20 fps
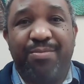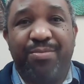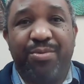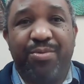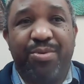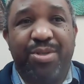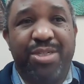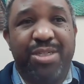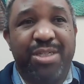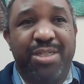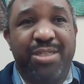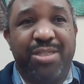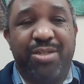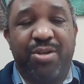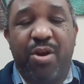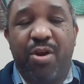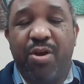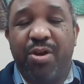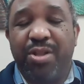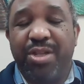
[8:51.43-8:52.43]
which is
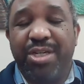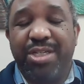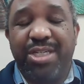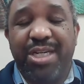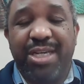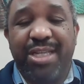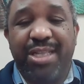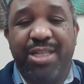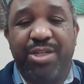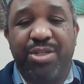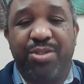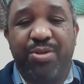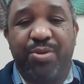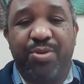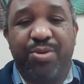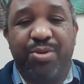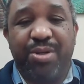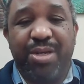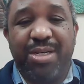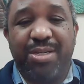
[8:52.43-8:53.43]
cartilage in the
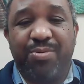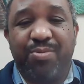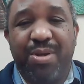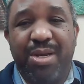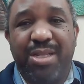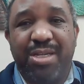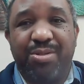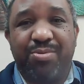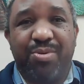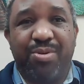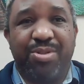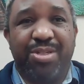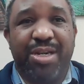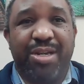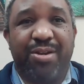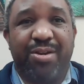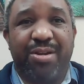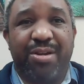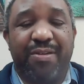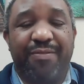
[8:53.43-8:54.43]
shoulder, as well as
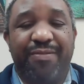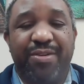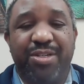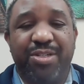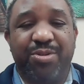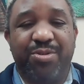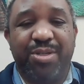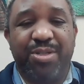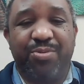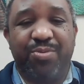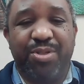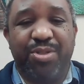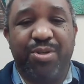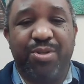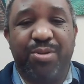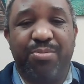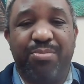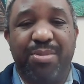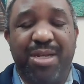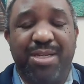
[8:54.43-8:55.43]
rotator cuff injuries, which are
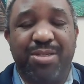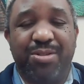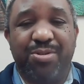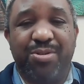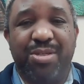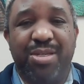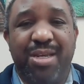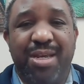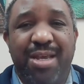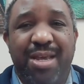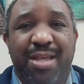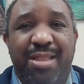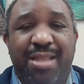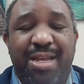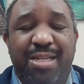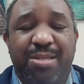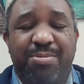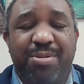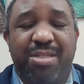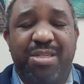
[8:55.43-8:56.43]
the muscles
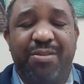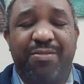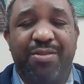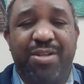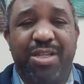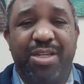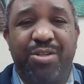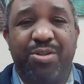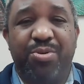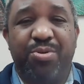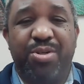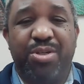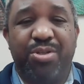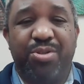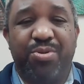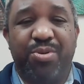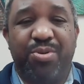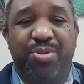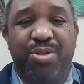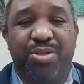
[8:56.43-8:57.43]
that specifically do
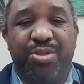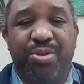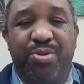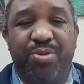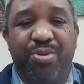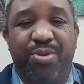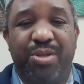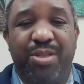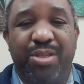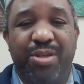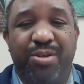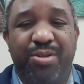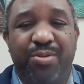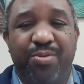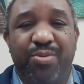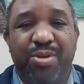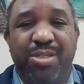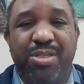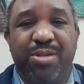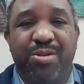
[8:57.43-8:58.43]
control the shoulder, and they're the
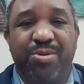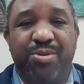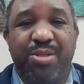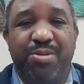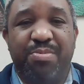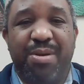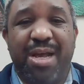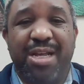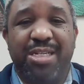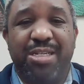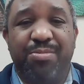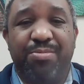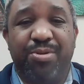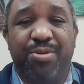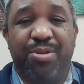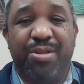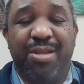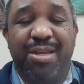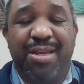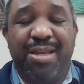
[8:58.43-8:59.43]
ones that are
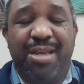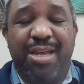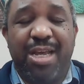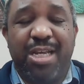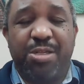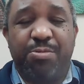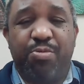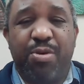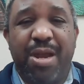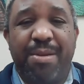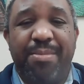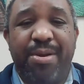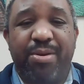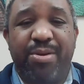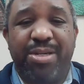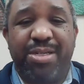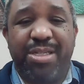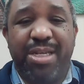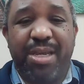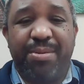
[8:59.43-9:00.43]
responsible as primary
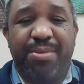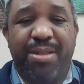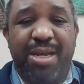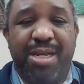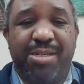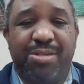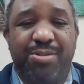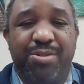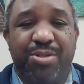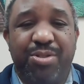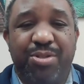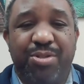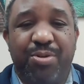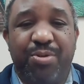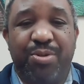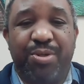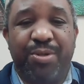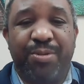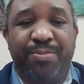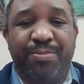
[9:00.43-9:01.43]
stabilizers of the
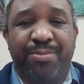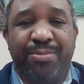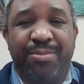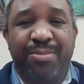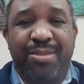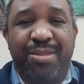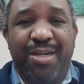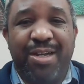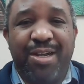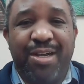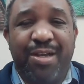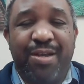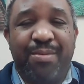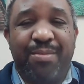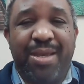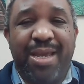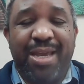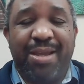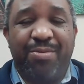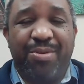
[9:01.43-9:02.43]
shoulder.
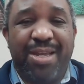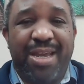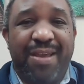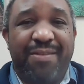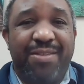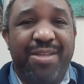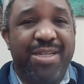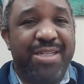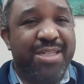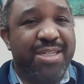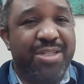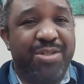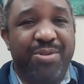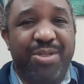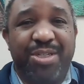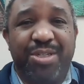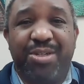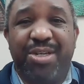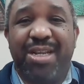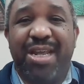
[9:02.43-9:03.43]
And when you have these
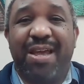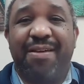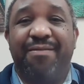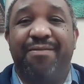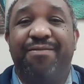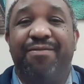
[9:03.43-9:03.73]
injuries, you can have